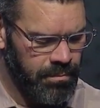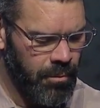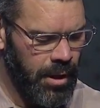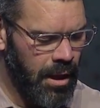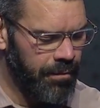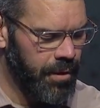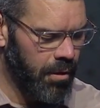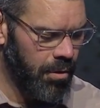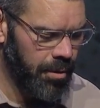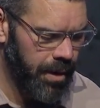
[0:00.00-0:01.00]
We love you,
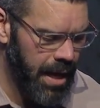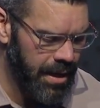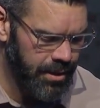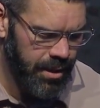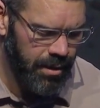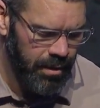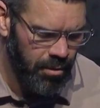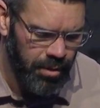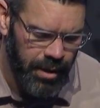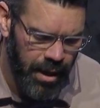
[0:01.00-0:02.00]
Lord. We ask it in the
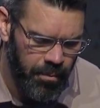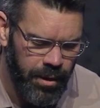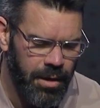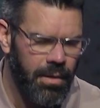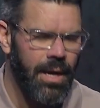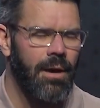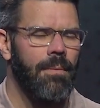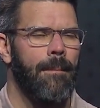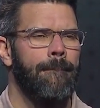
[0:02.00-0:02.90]
only name we know how.